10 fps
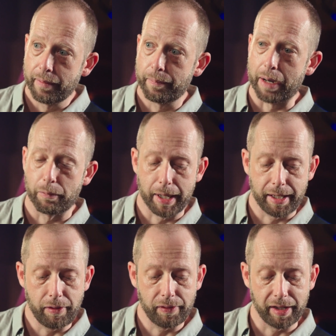but we're
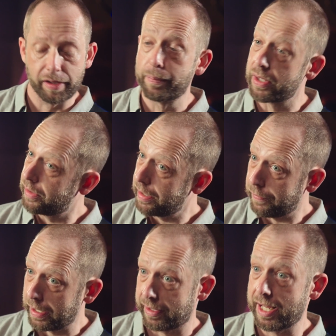using
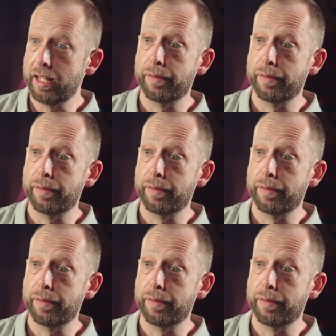these